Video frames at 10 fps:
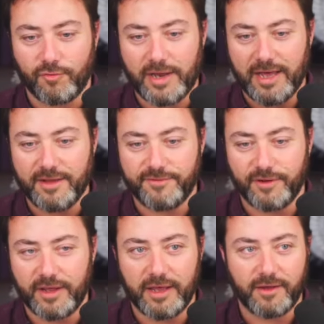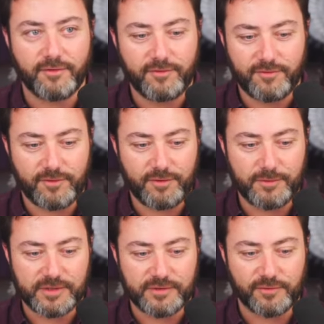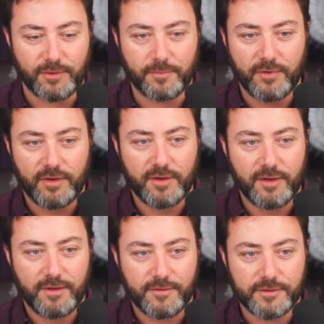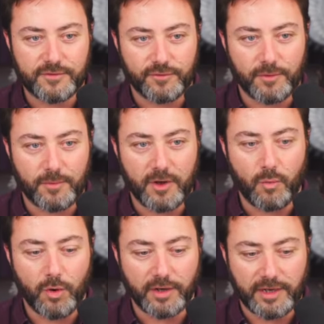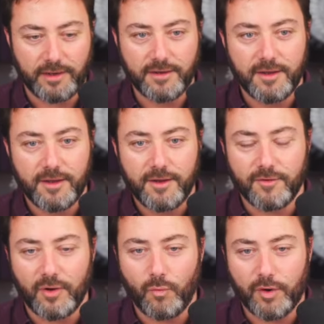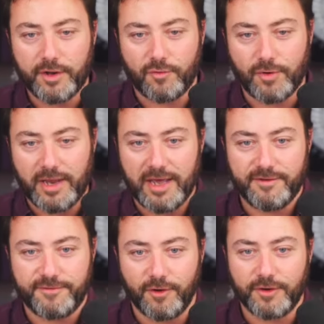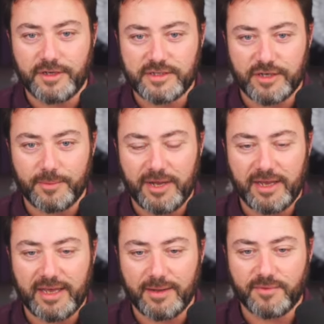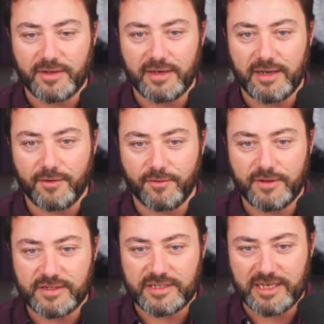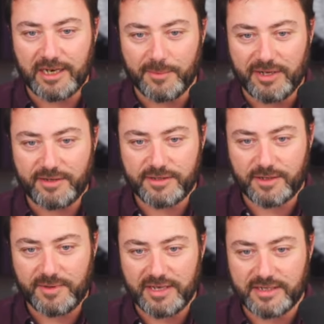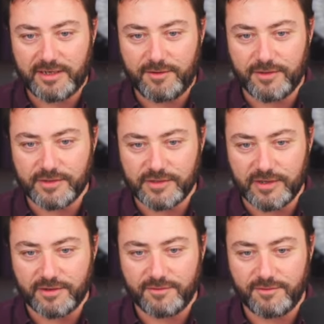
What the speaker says: effort here. Who's this from? This is from Wally. Right, what a great effort on his Terminator Captain. Now, there's salamanders, I'm guessing, because of the